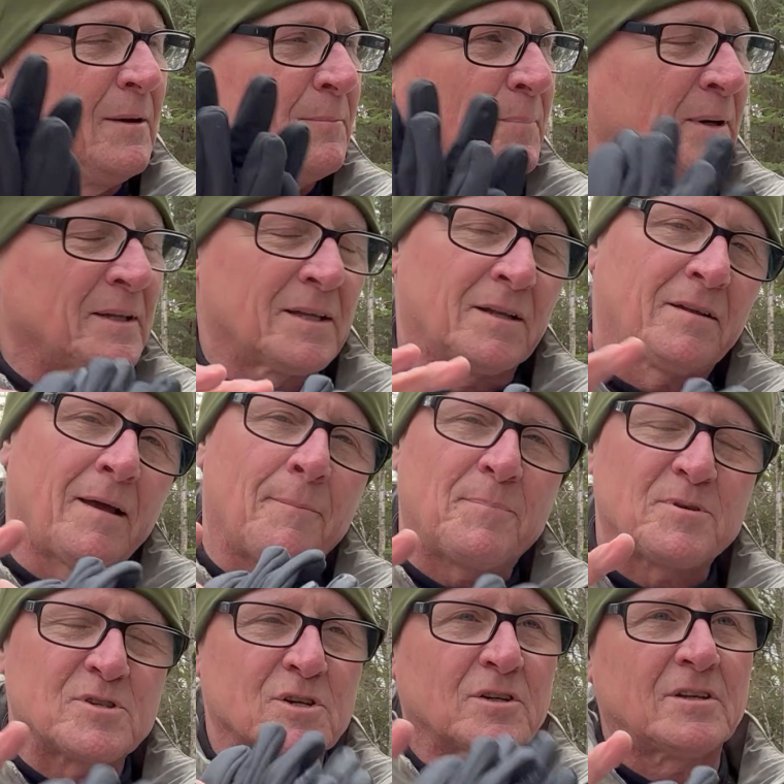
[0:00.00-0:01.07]
But the
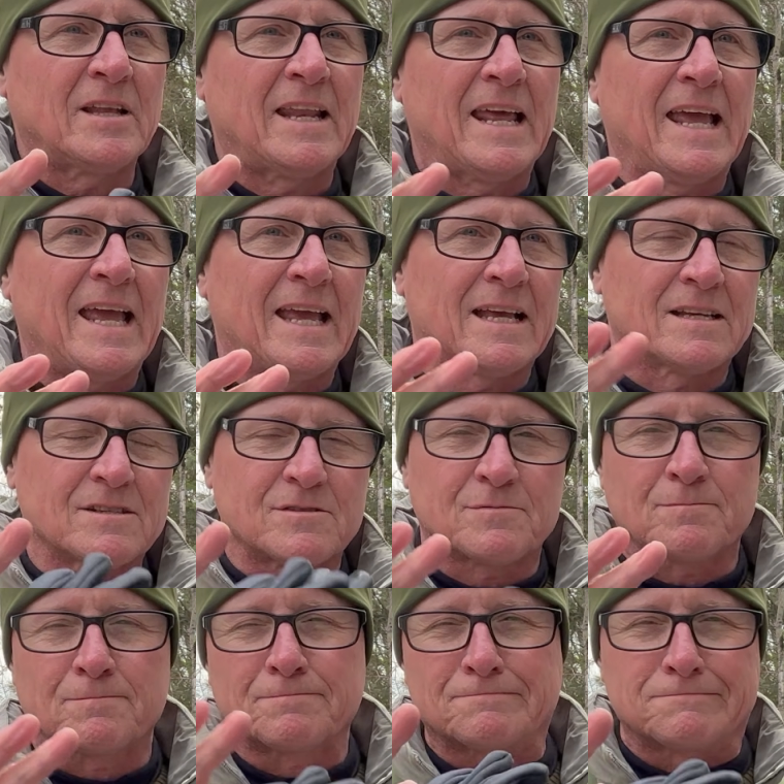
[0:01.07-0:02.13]
temperature today is
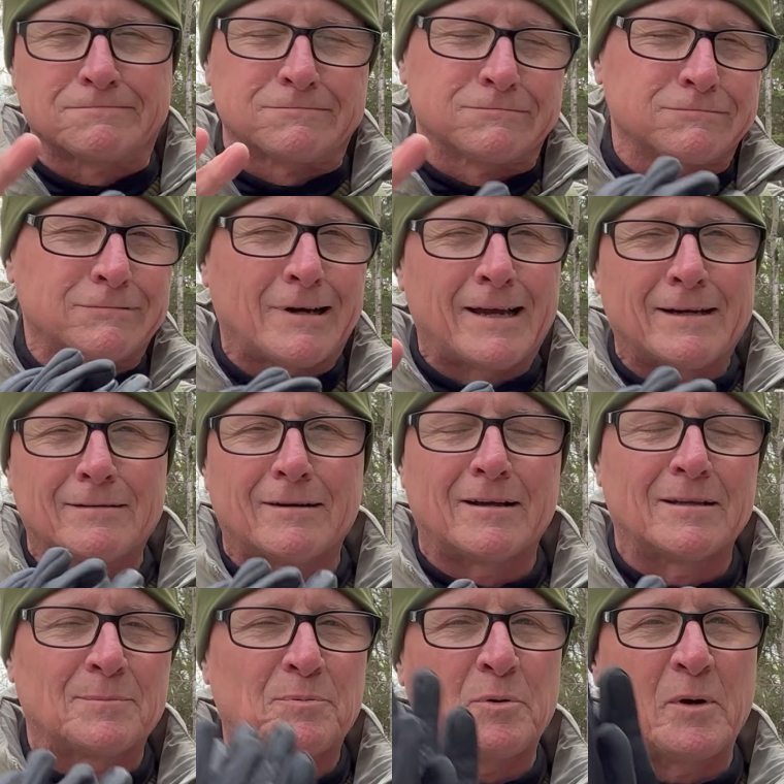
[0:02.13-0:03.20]
right
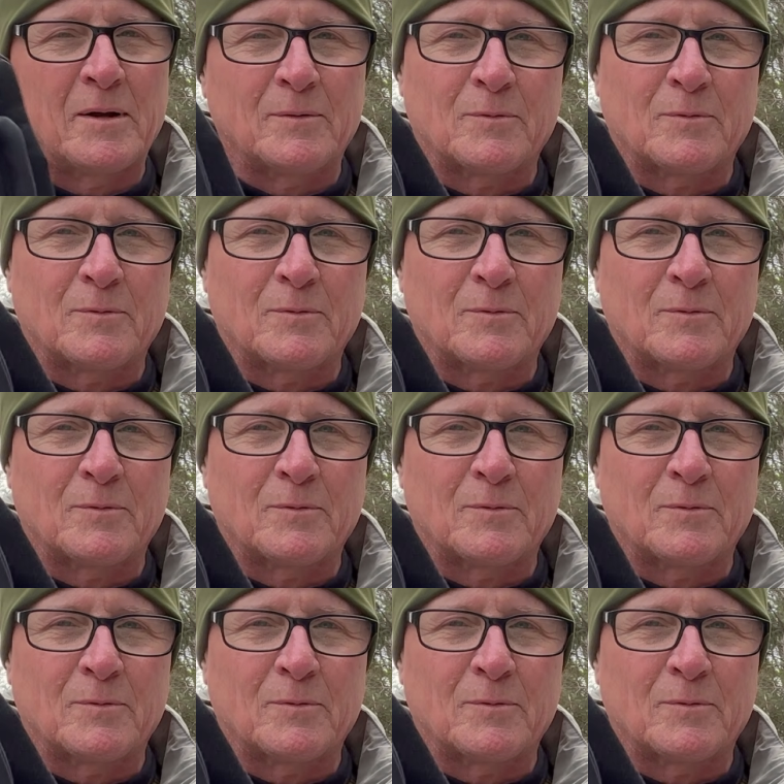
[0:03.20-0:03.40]
around the point